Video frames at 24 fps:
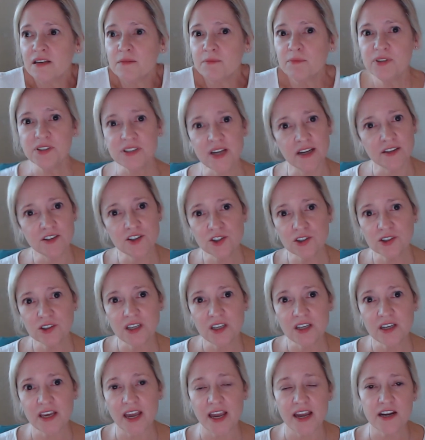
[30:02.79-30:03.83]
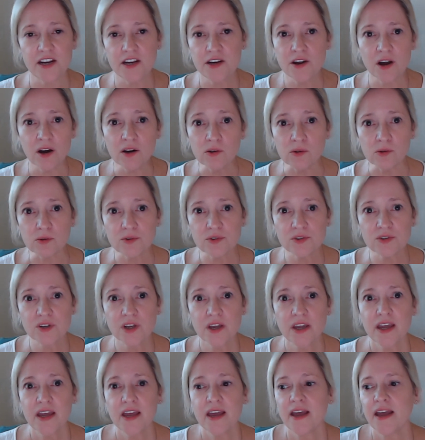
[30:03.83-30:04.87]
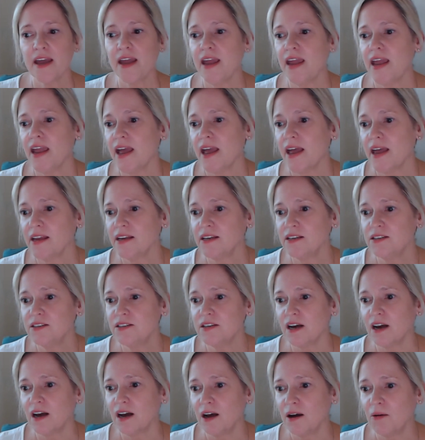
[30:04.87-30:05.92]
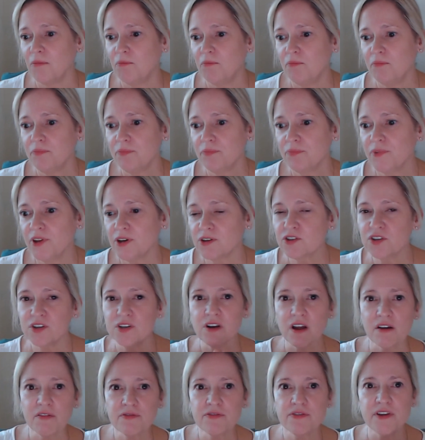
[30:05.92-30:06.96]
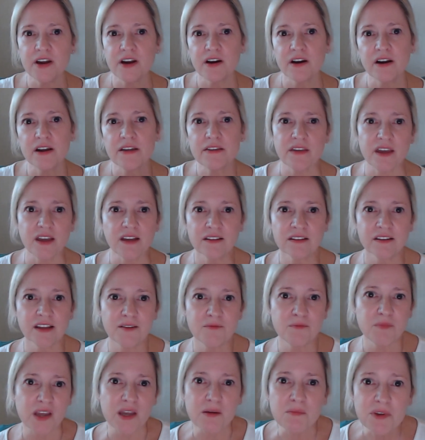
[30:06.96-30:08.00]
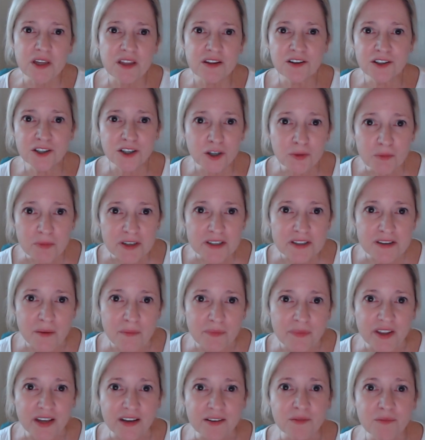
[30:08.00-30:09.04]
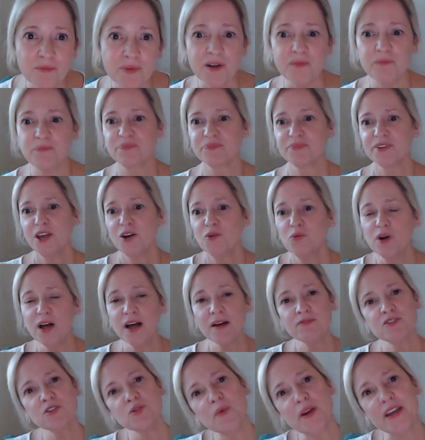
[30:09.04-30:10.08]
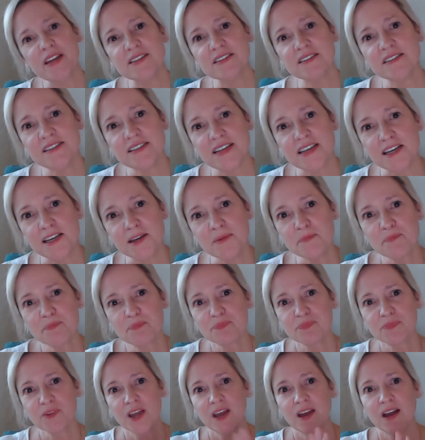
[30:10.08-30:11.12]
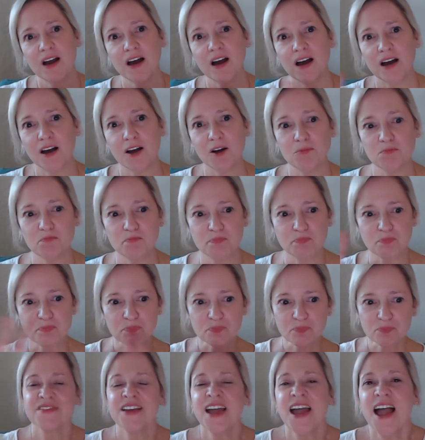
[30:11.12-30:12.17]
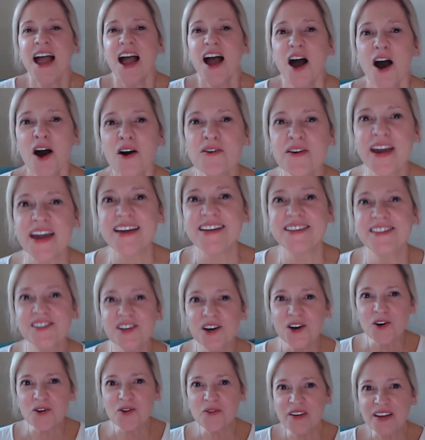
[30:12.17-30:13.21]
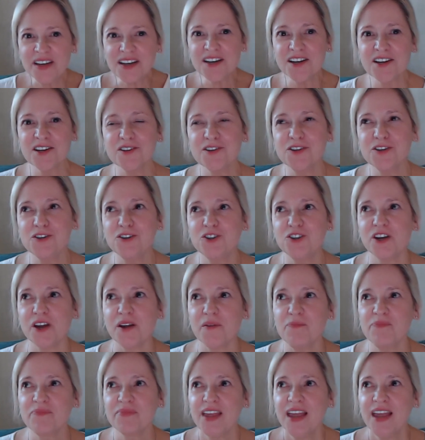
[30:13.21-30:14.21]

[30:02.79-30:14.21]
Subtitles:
potentially Katie knows. And there's enough there, I think, that maybe there could be something, but we'll have to wait and see. Um, okay, so in conclusion,